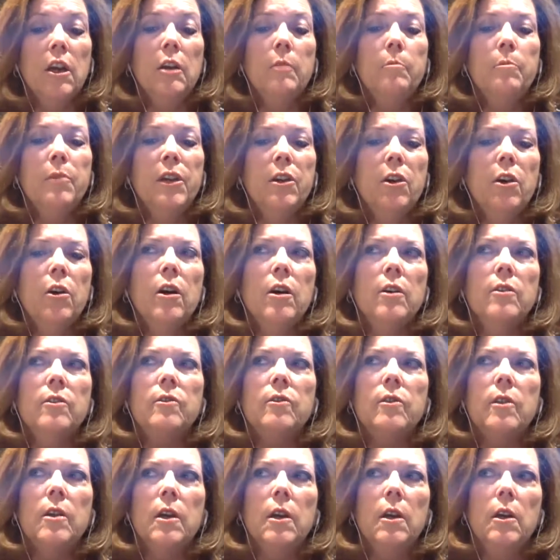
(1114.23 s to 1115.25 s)

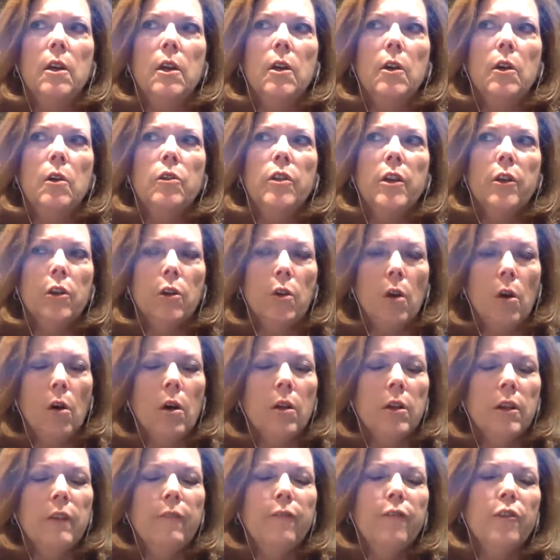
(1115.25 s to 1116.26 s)
because they're
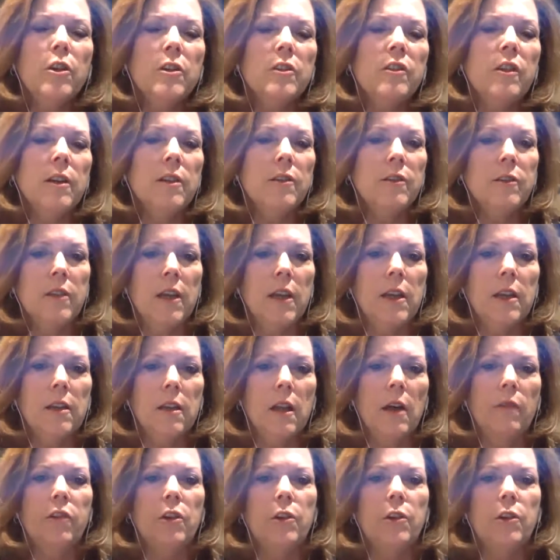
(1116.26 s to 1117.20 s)
calling for us at a state level.